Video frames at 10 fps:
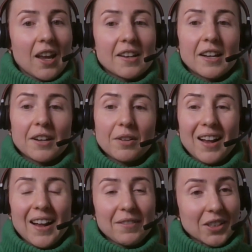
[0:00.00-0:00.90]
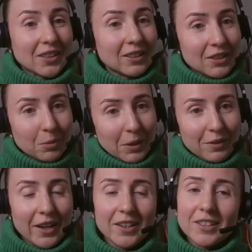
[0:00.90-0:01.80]
Now, I've done a little bit of
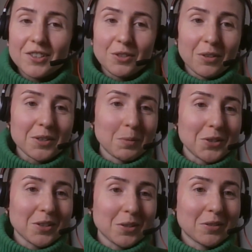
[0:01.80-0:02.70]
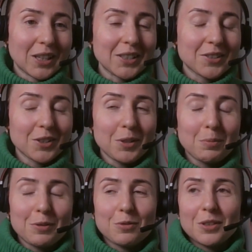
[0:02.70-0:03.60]
heritage, not as much as I would like to,
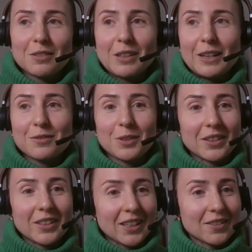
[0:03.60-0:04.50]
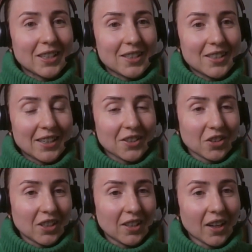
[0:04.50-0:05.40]
before I left doing the kind of day-to-day
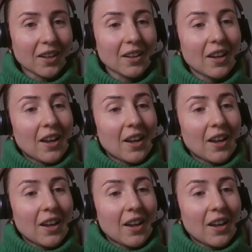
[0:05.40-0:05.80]
engineering.